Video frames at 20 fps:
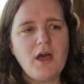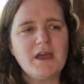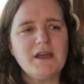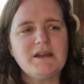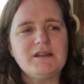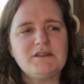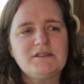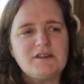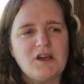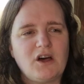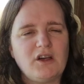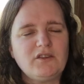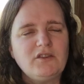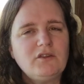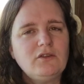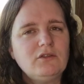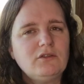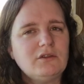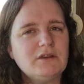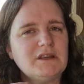It
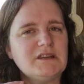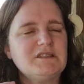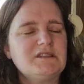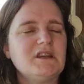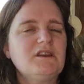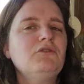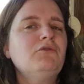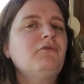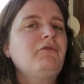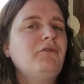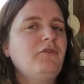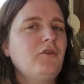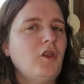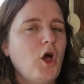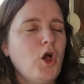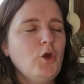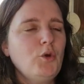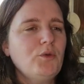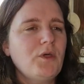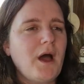doesn't, it didn't
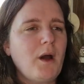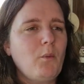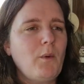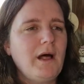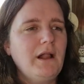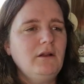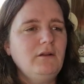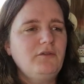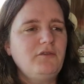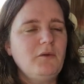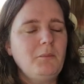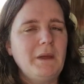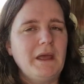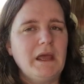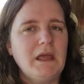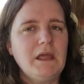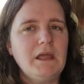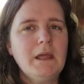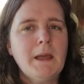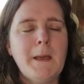flow that well for
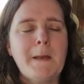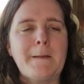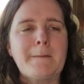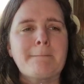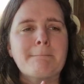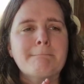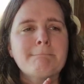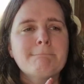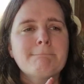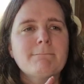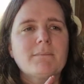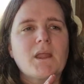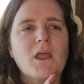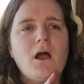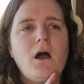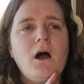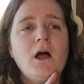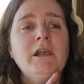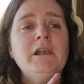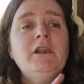me.
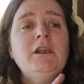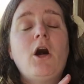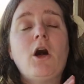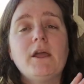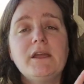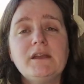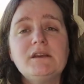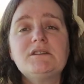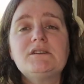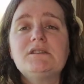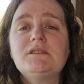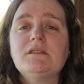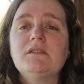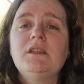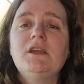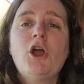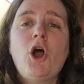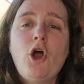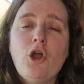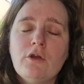I liked
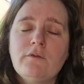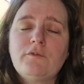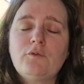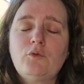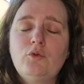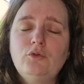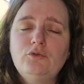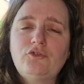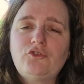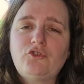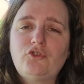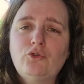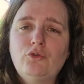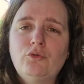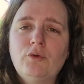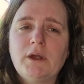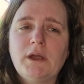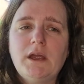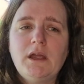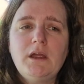the overall
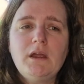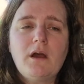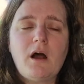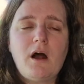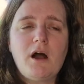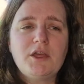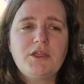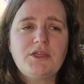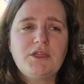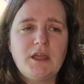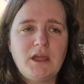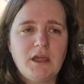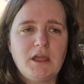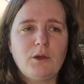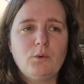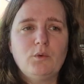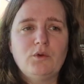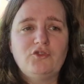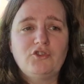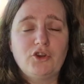story. I think
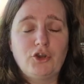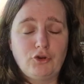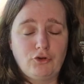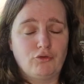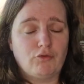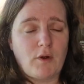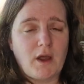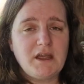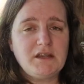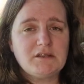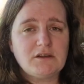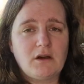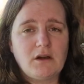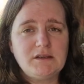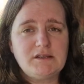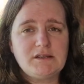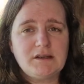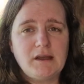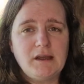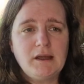it was a great
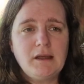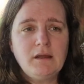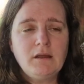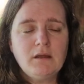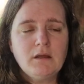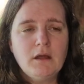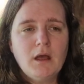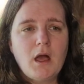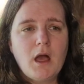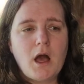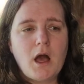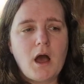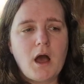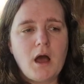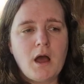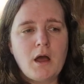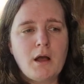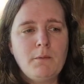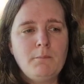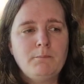idea.
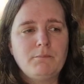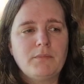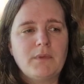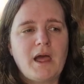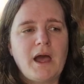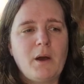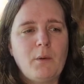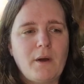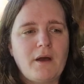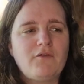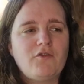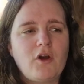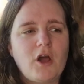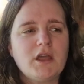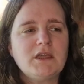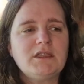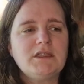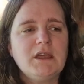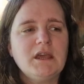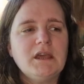Um, however,
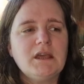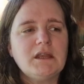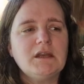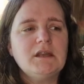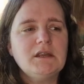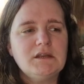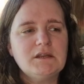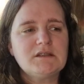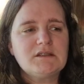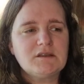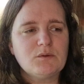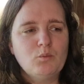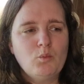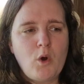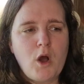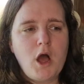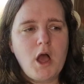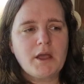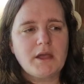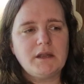I think it needed some
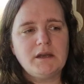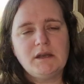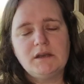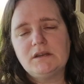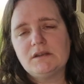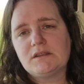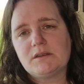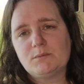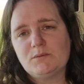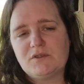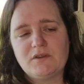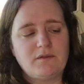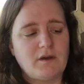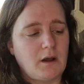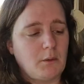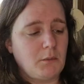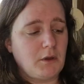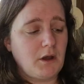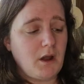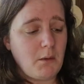work. It needed some
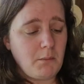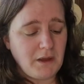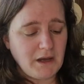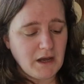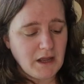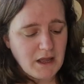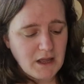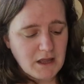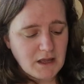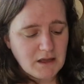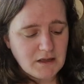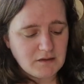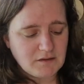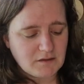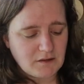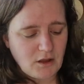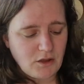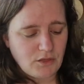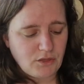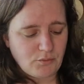development. I mean, it
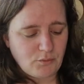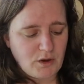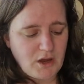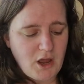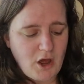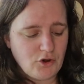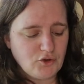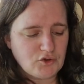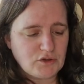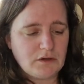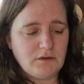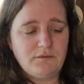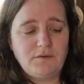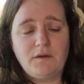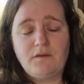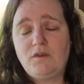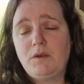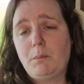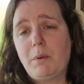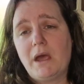is a
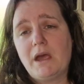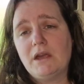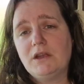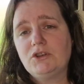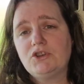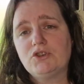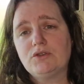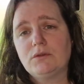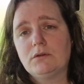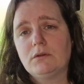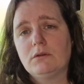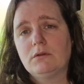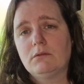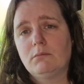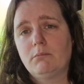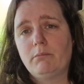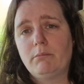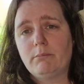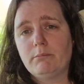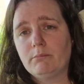350 page
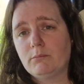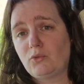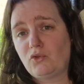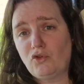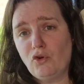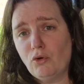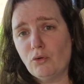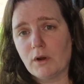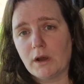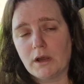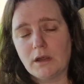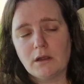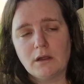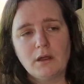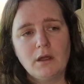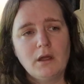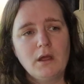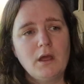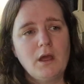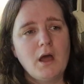story.